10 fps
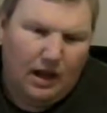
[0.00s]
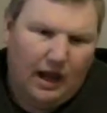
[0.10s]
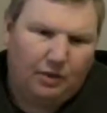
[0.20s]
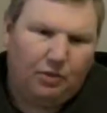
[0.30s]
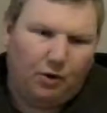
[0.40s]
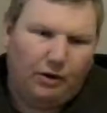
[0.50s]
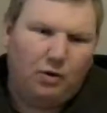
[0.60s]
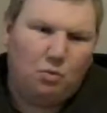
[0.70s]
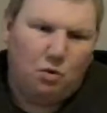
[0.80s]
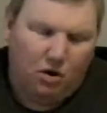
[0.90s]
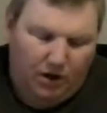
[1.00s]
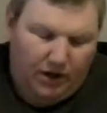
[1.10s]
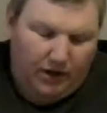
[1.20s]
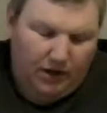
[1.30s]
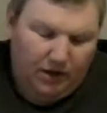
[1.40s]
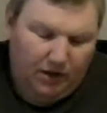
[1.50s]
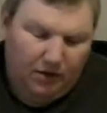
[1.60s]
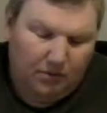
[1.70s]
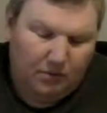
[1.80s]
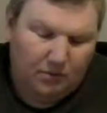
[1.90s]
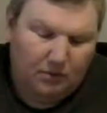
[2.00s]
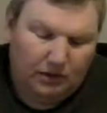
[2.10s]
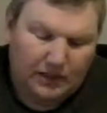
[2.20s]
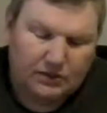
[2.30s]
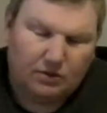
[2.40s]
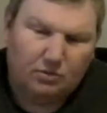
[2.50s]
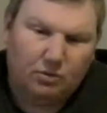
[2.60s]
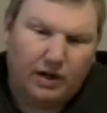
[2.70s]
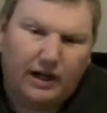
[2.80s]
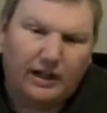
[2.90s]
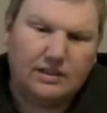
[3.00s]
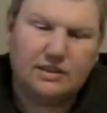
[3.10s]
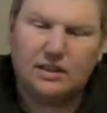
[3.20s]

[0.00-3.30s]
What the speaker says: At 31, Lesnar and Reigns,